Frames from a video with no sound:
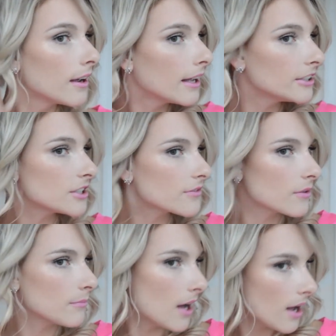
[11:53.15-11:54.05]
And just
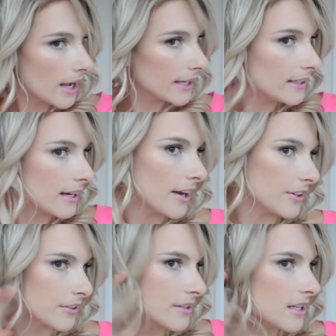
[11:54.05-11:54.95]
from behind and
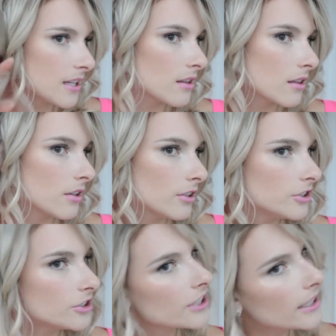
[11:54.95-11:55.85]
underneath,
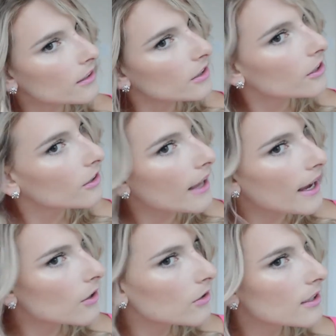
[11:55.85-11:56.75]
shake the curl
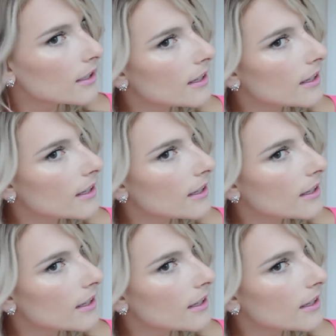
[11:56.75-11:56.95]
out.